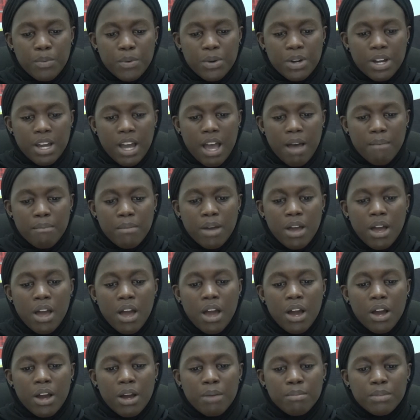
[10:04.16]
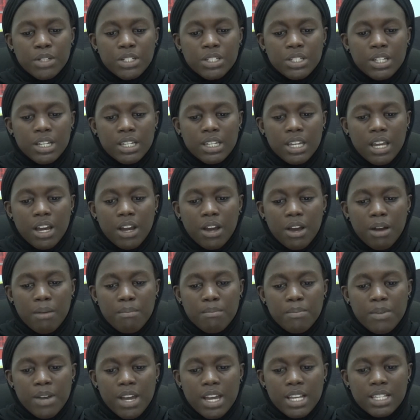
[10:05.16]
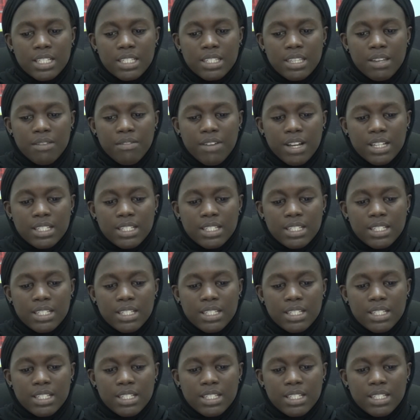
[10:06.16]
Programme, commissioned a comprehensive